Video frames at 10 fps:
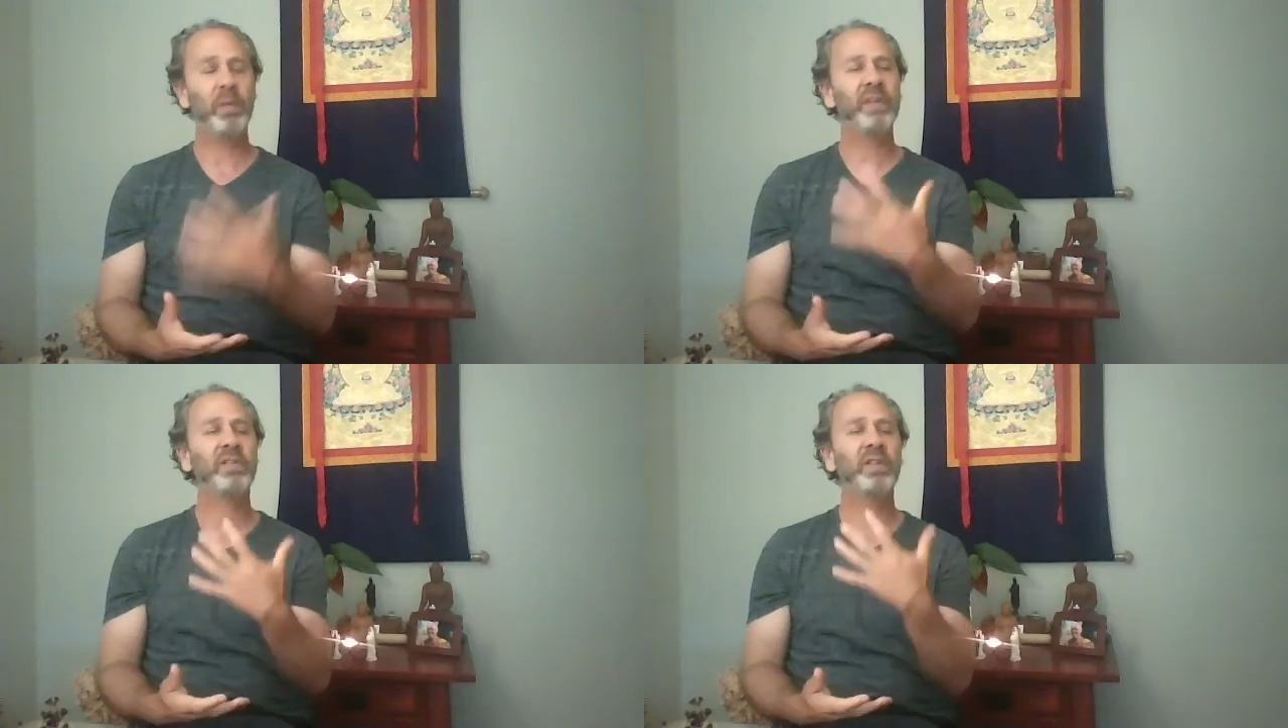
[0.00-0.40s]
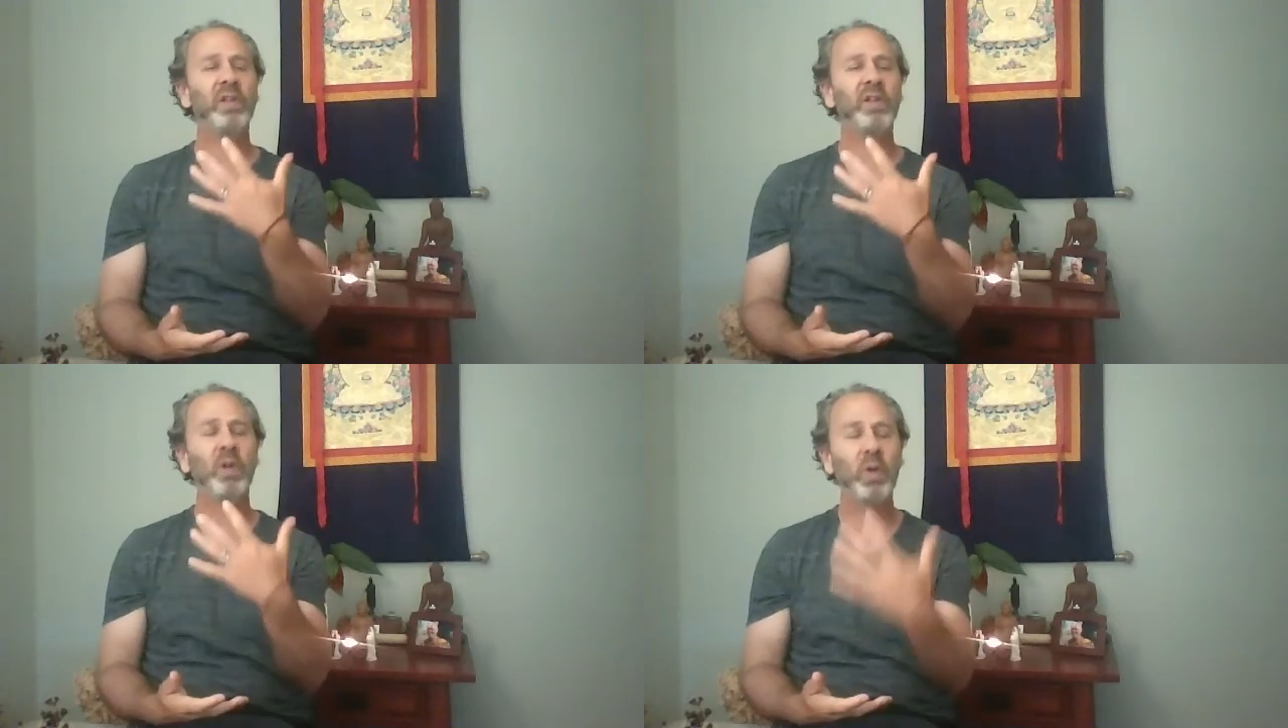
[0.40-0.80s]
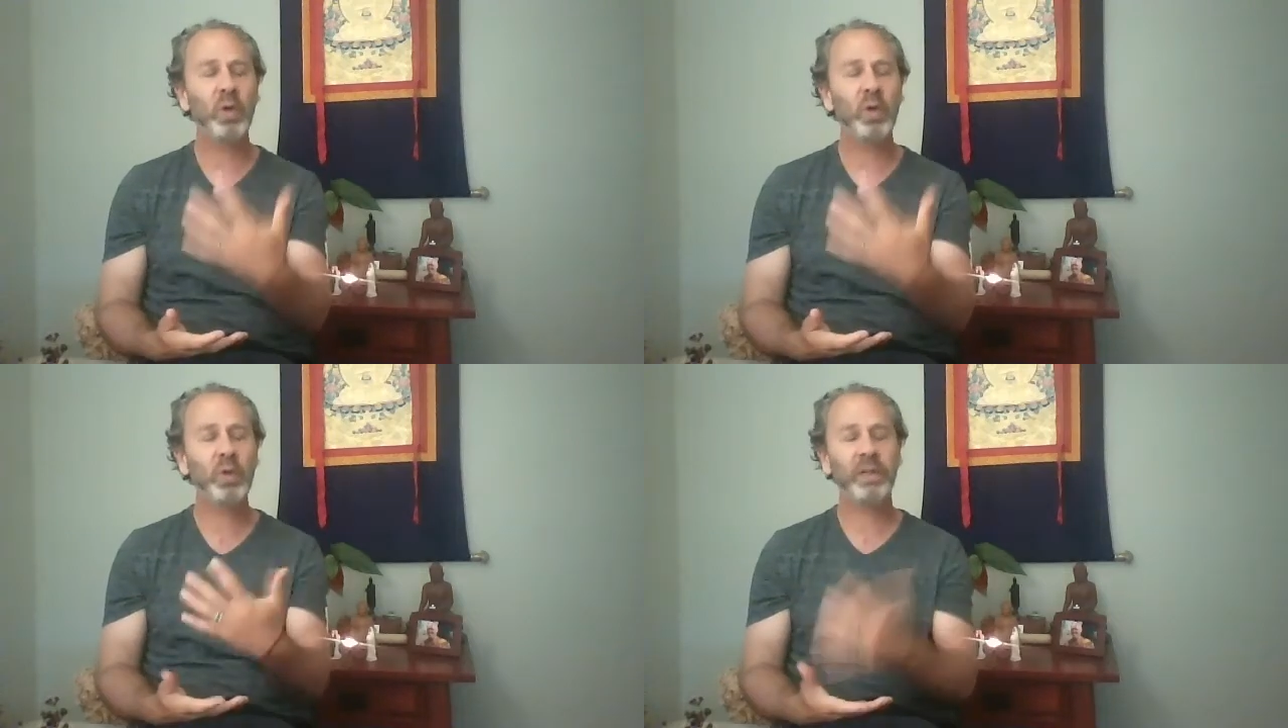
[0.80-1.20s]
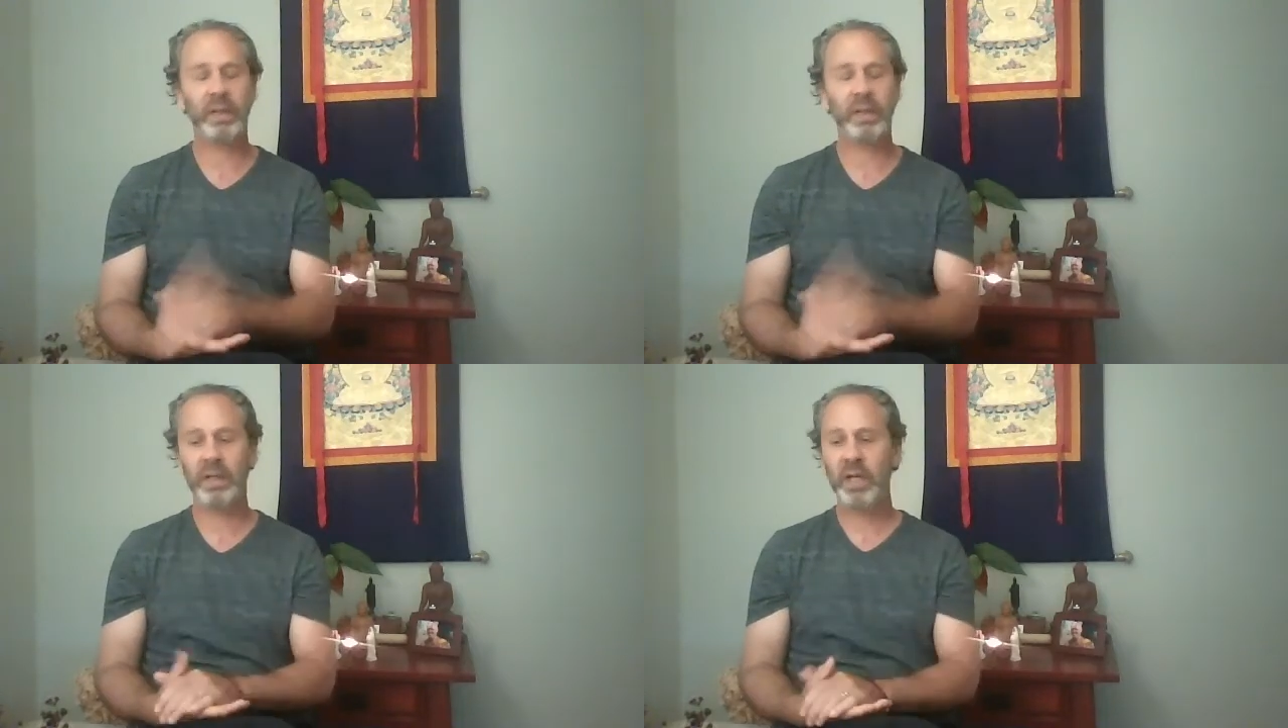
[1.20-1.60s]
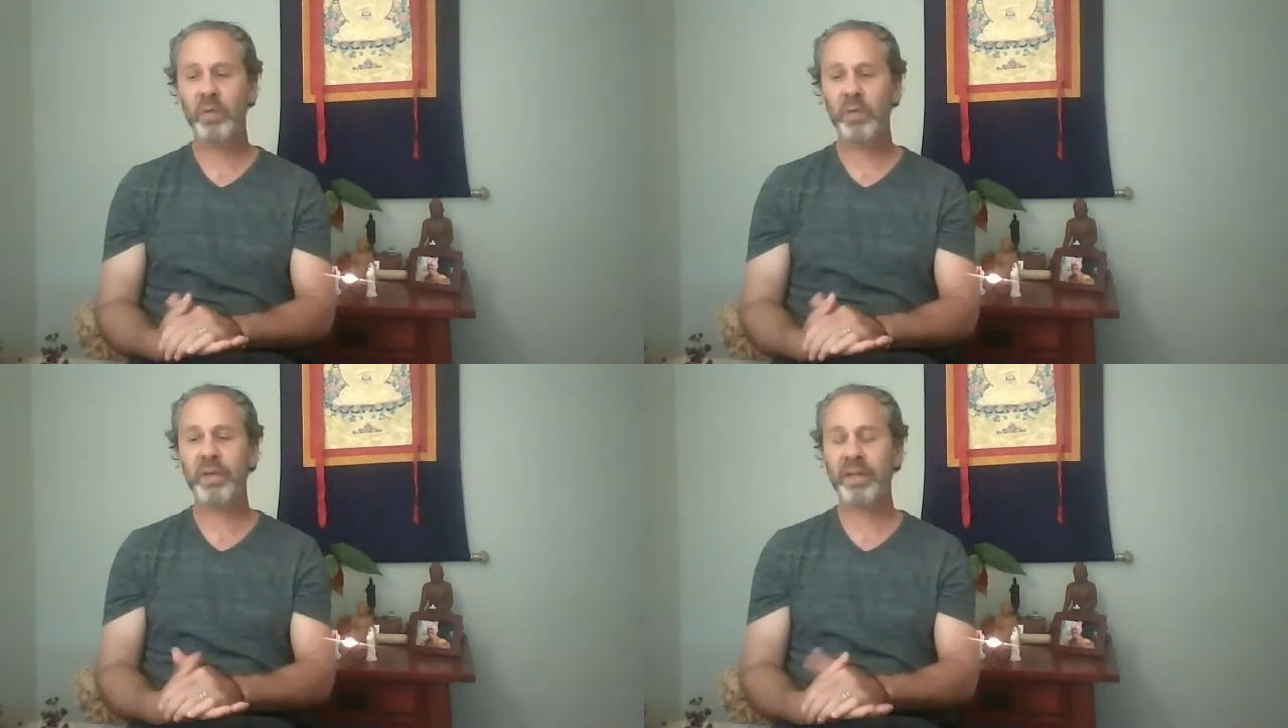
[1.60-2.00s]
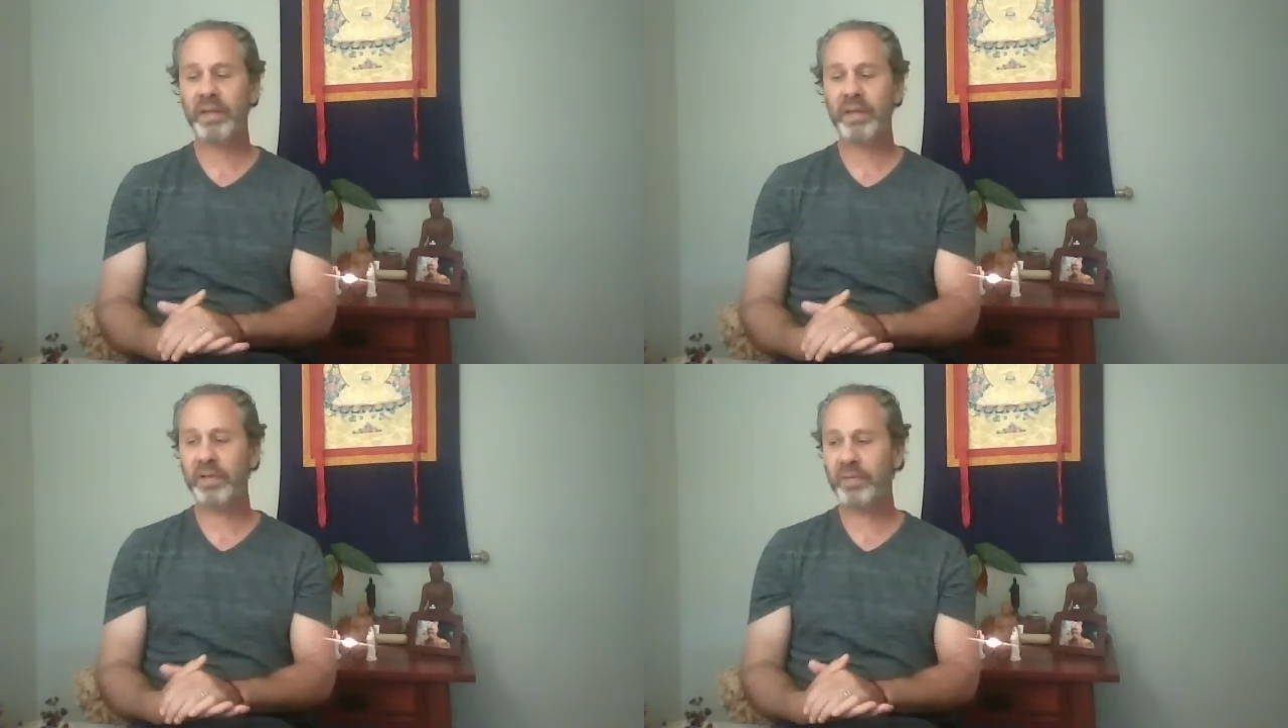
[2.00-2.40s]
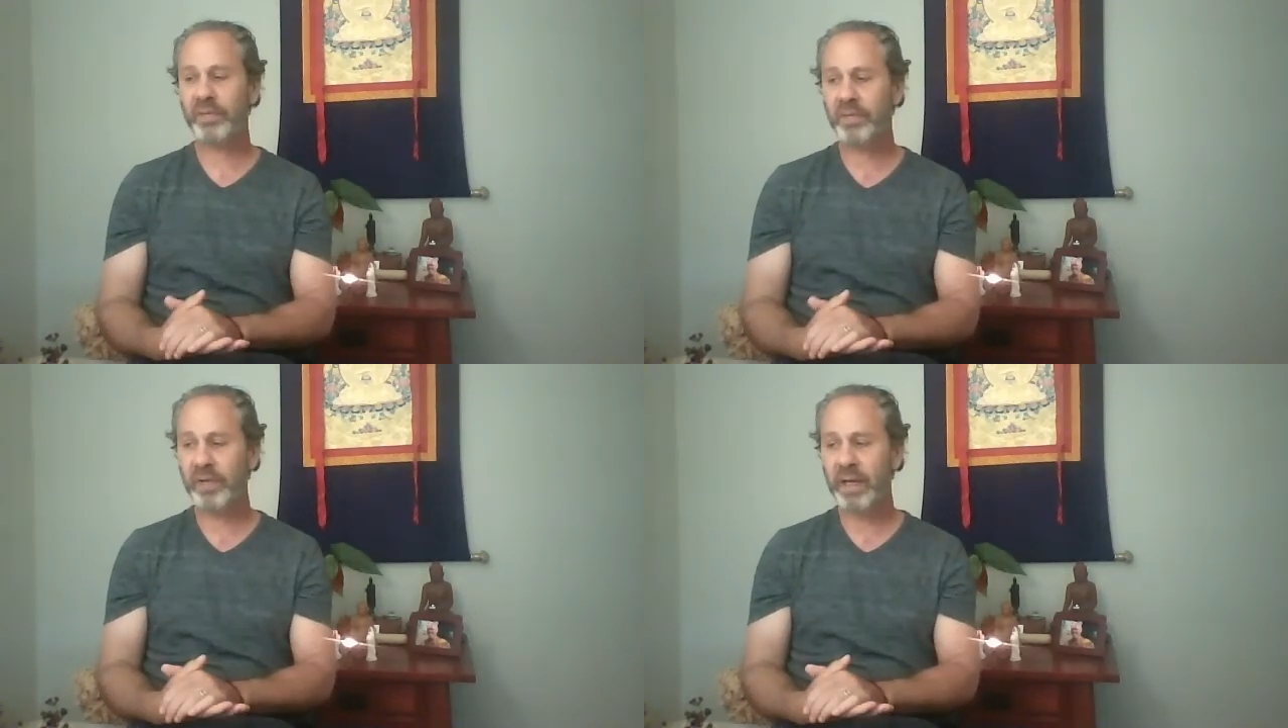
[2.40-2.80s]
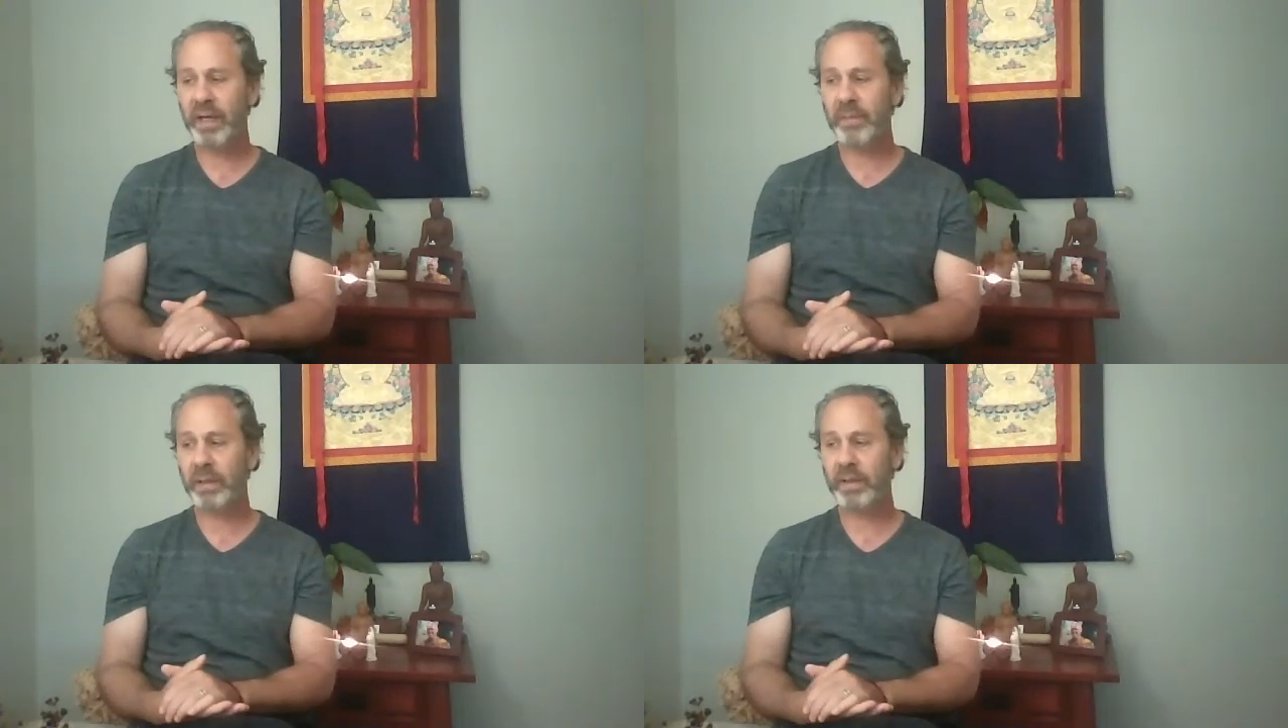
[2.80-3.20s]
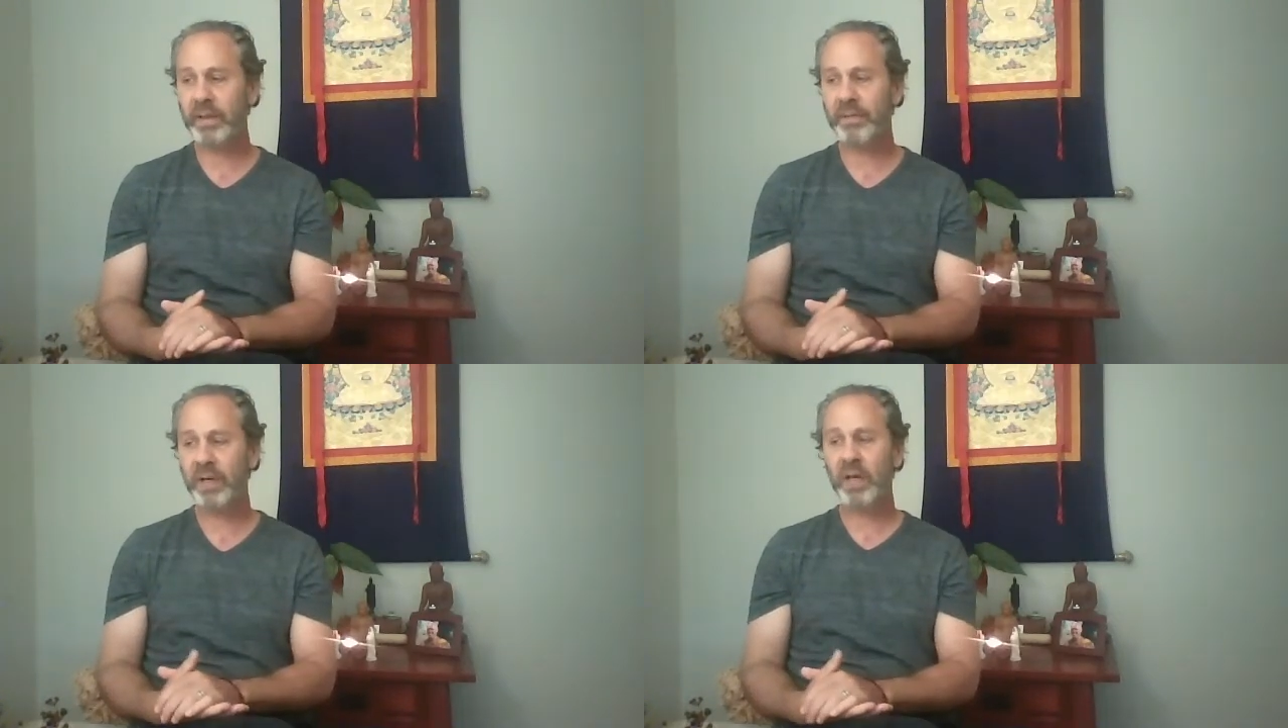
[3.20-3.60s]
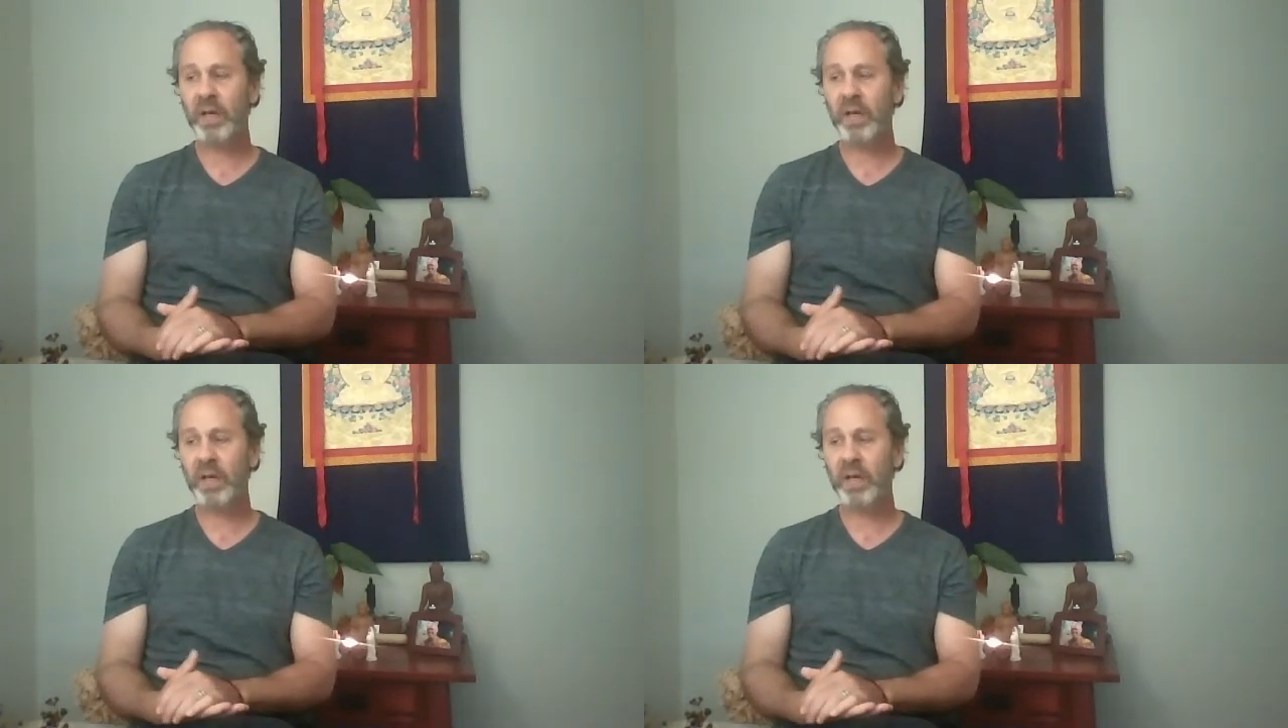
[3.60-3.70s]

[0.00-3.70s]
still hold it within this frame of